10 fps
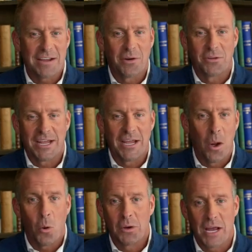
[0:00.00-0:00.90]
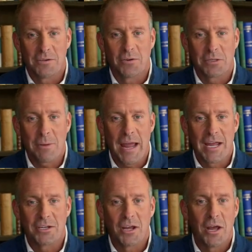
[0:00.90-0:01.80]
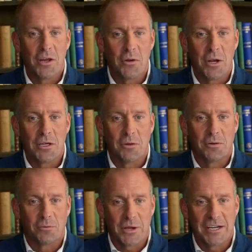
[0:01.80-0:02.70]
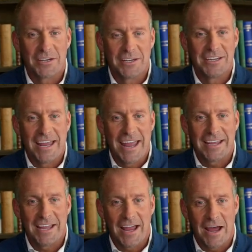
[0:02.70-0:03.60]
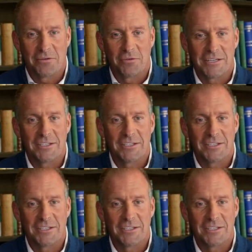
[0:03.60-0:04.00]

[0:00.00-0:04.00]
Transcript: of using the All Countries page, you can use Regions in the Countries